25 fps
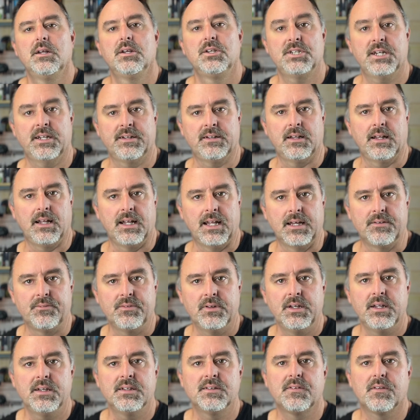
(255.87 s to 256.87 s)
Channel
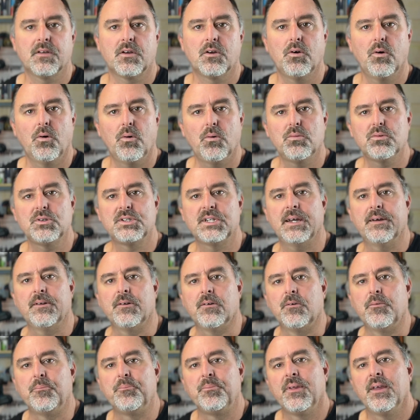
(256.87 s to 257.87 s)
11 is the call
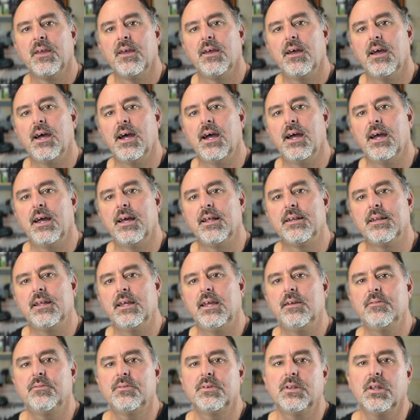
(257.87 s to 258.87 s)
channel. And
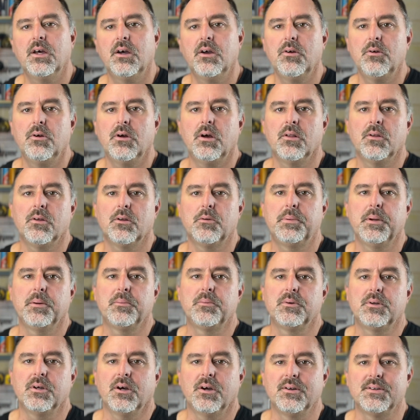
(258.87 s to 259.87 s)
even though a lot of
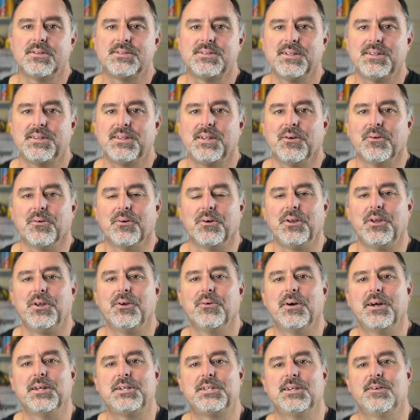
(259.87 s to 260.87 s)
people don't sit there on
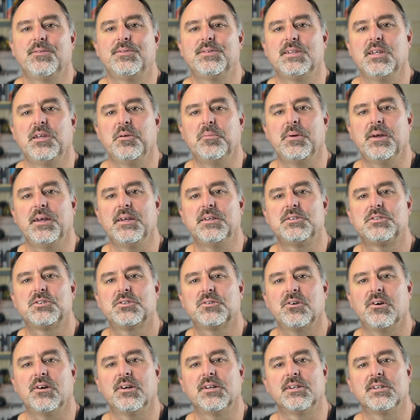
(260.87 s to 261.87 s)
UHF CBs
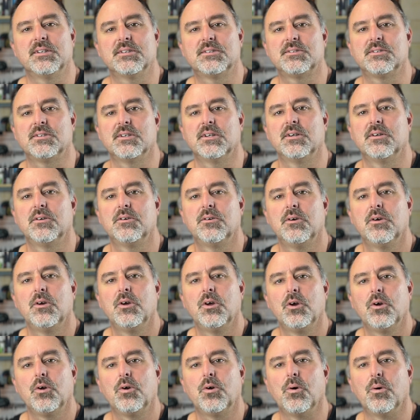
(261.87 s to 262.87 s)
trying just to
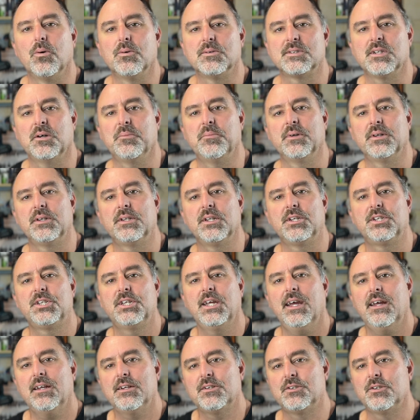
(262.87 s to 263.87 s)
call someone to
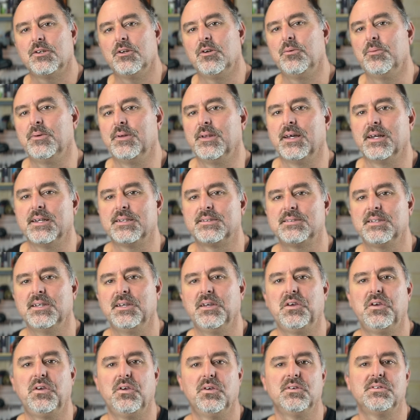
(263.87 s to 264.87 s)
chat to with a
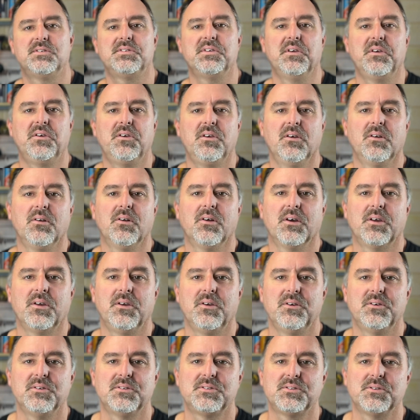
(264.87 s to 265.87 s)
CQ like you
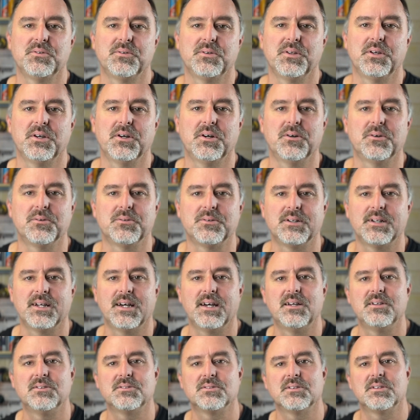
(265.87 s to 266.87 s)
used to in the olden
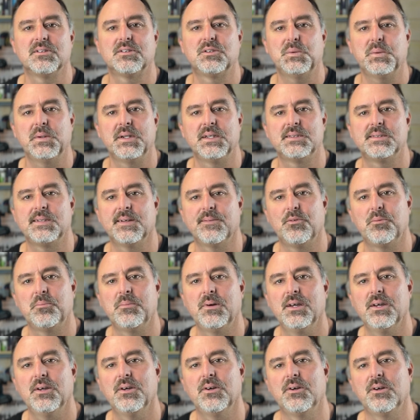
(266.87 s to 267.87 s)
days on the 27
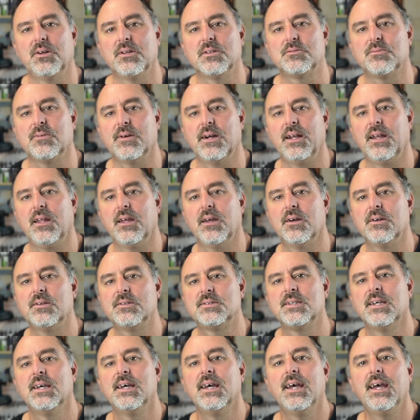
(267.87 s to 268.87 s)
megahertz
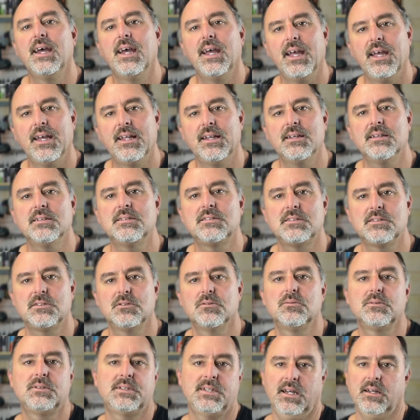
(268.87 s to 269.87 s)
radios, it is
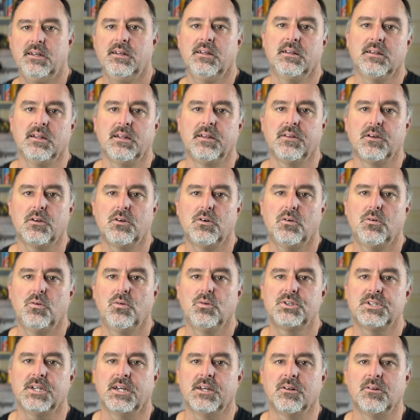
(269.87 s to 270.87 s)
still technically the call
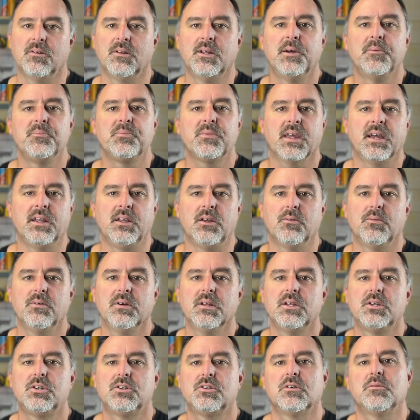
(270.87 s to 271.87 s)
channel, and you
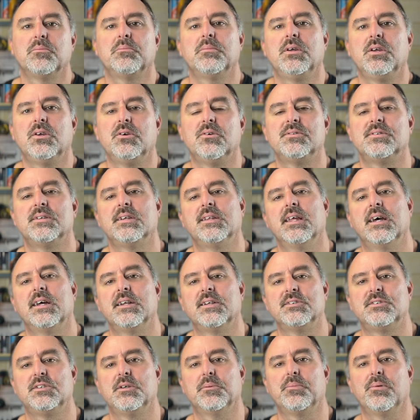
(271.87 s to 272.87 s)
really shouldn't be using that
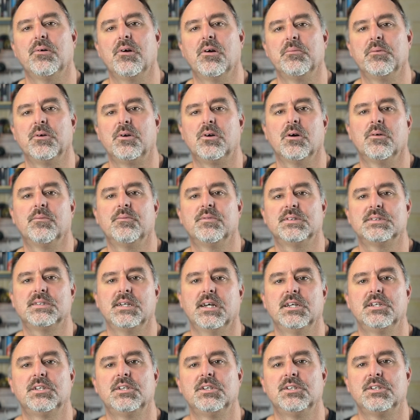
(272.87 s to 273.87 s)
as your primary
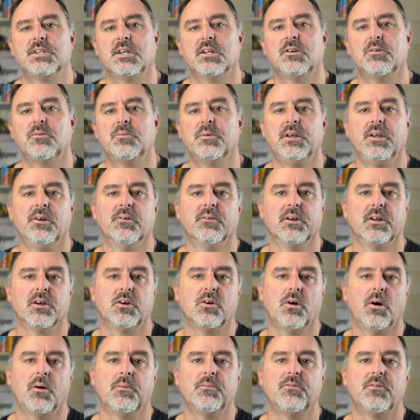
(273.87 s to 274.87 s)
conversation channel when you're in a
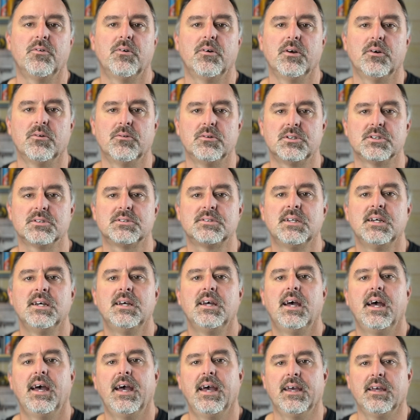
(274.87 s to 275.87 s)
convoy or just
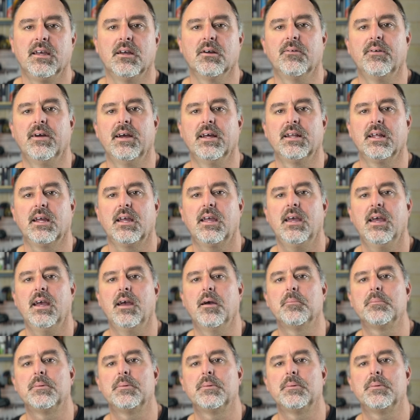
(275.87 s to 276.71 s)
hanging around at camp.